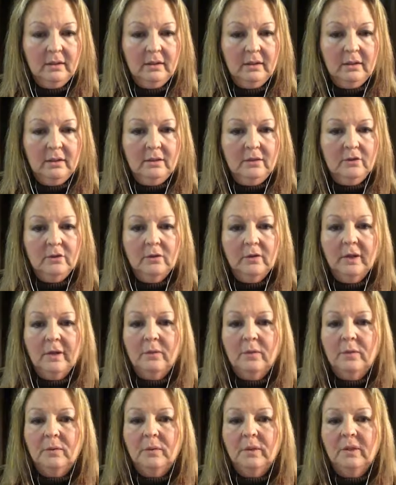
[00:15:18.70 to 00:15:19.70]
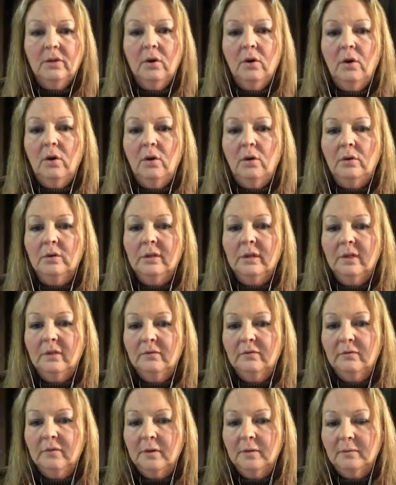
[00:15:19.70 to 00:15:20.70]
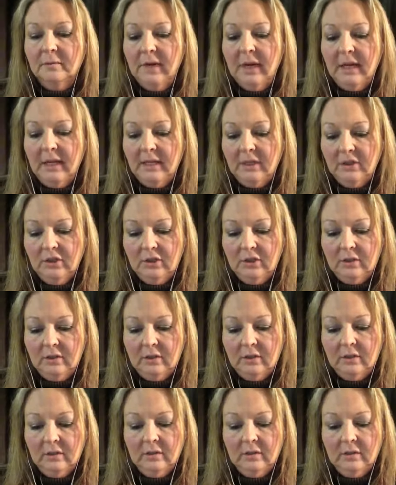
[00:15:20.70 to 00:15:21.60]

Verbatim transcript: So they will withhold information